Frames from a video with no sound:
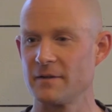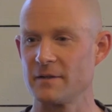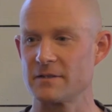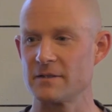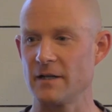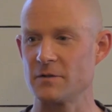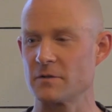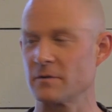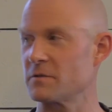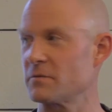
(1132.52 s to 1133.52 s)
This
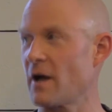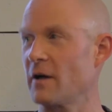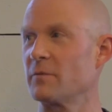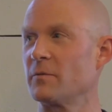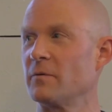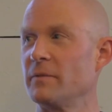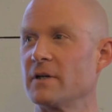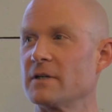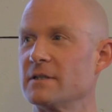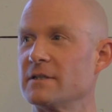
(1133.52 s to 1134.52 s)
nature is valuable
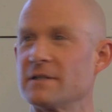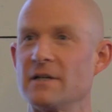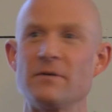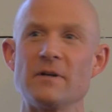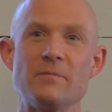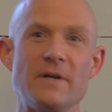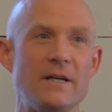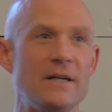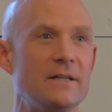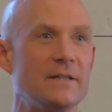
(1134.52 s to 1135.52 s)
because it is giving
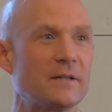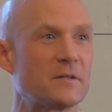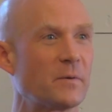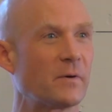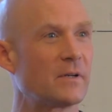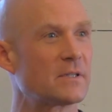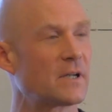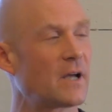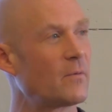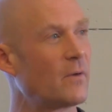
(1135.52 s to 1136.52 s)
me the
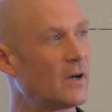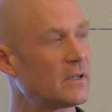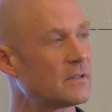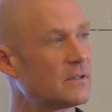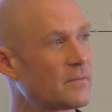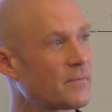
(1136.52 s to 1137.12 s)
experience that I want.